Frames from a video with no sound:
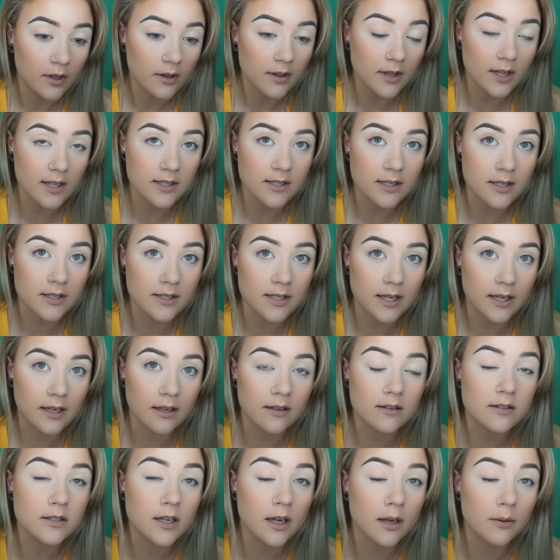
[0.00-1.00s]
That's the
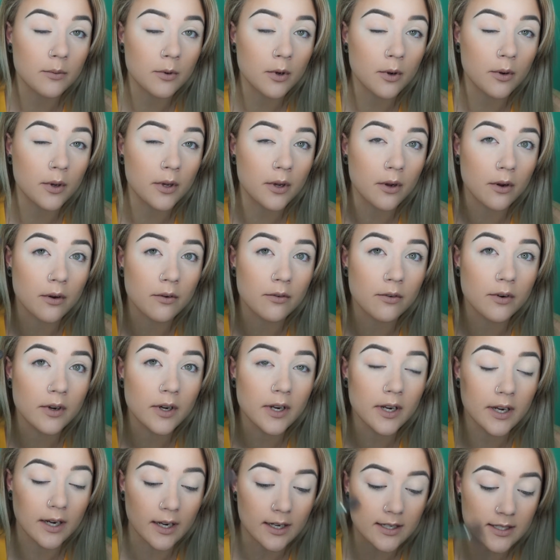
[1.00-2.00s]
second time going over
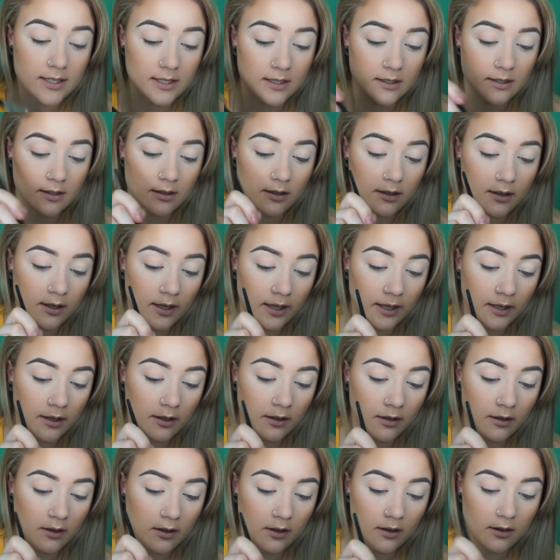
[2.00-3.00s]
it and I didn't like
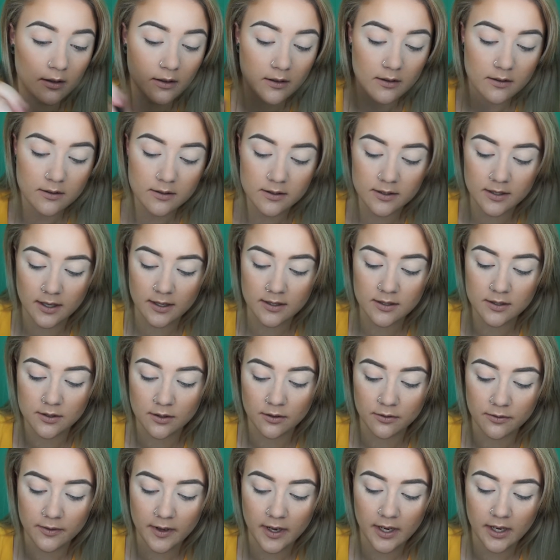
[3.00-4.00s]
dust
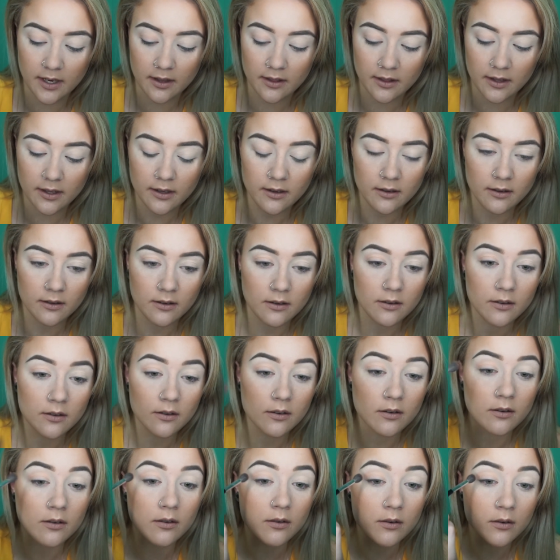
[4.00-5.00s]
off anything.
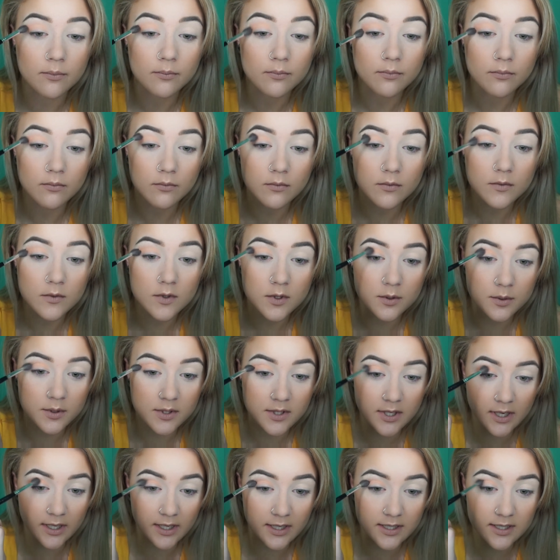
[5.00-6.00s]
So we're
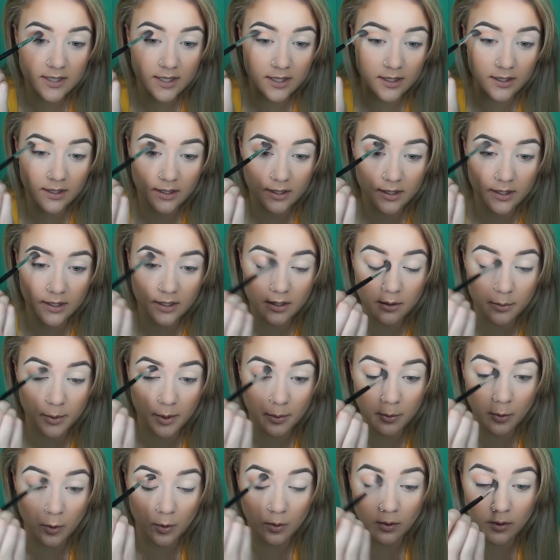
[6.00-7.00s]
starting to get a little
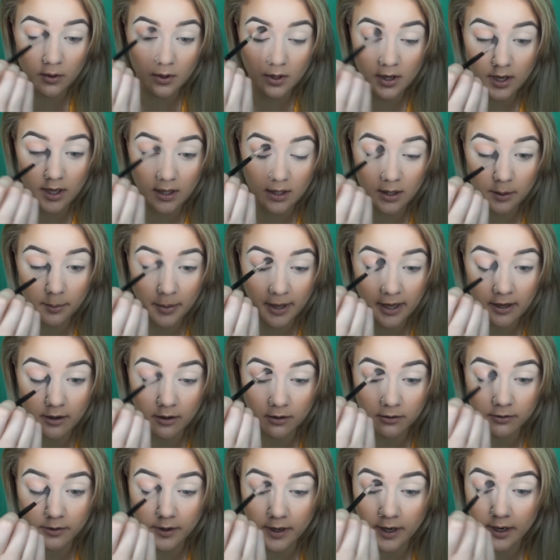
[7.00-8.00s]
bit more colour
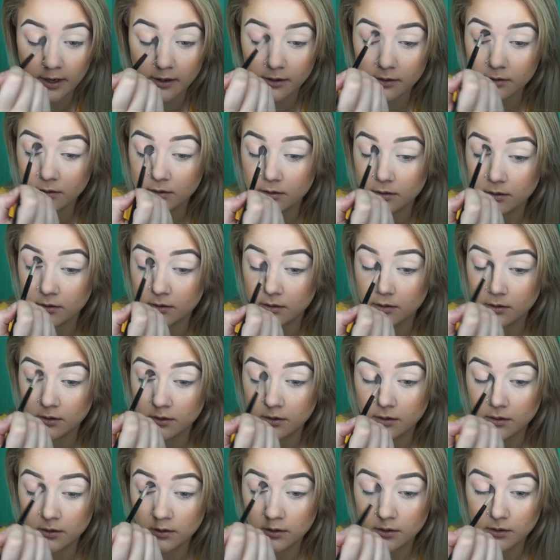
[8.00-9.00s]
payoff now.
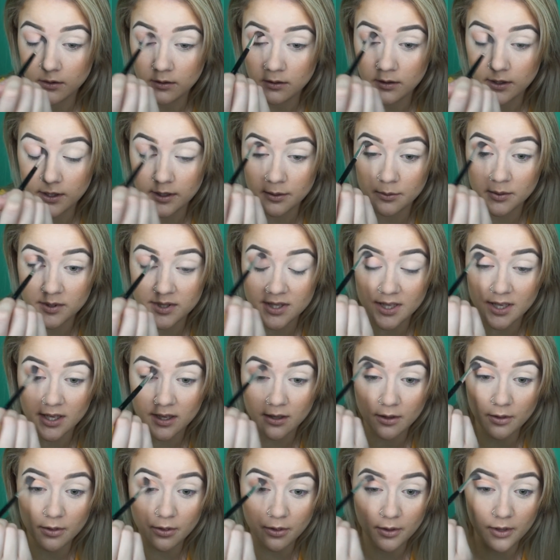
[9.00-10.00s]
That was
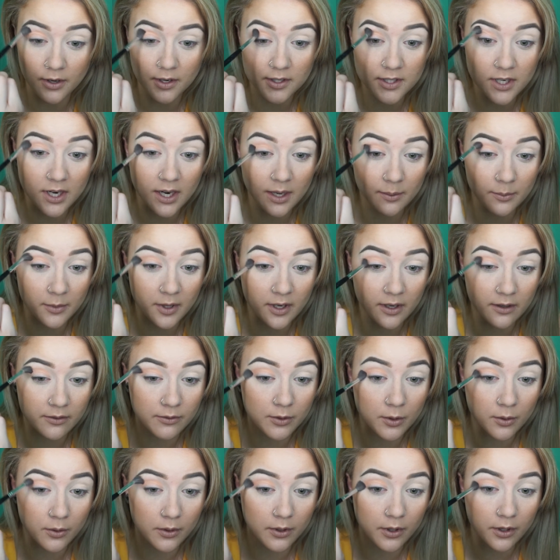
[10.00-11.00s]
the third time that I've
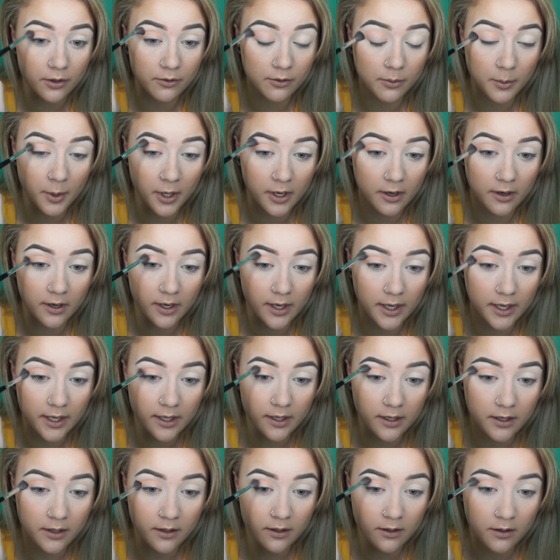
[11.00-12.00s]
gone over my
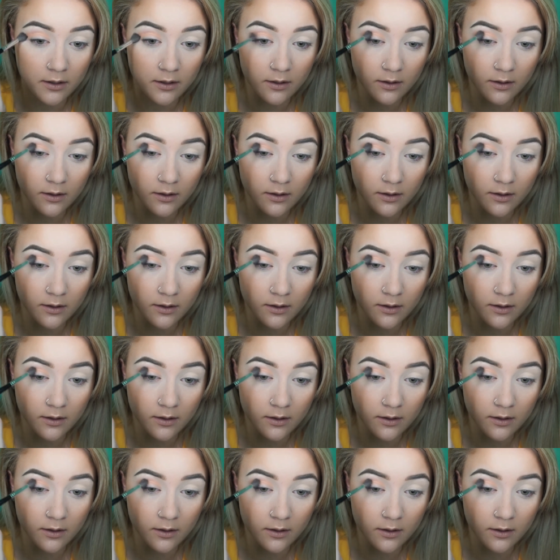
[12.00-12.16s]
eye.